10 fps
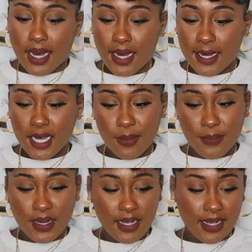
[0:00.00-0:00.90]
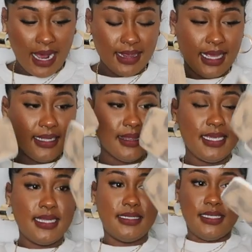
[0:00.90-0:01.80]
um, but i like
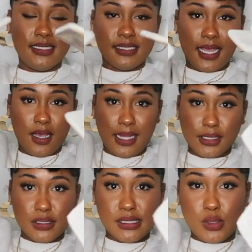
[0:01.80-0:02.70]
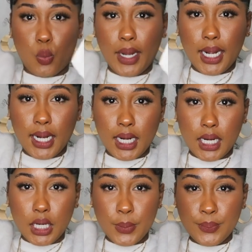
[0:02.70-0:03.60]
the detail like the
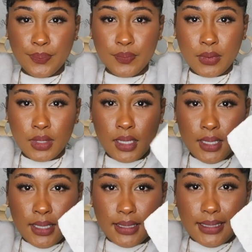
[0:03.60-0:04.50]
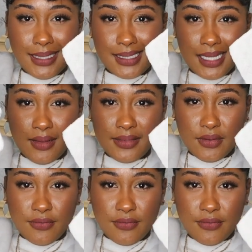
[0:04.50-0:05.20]
square detail at the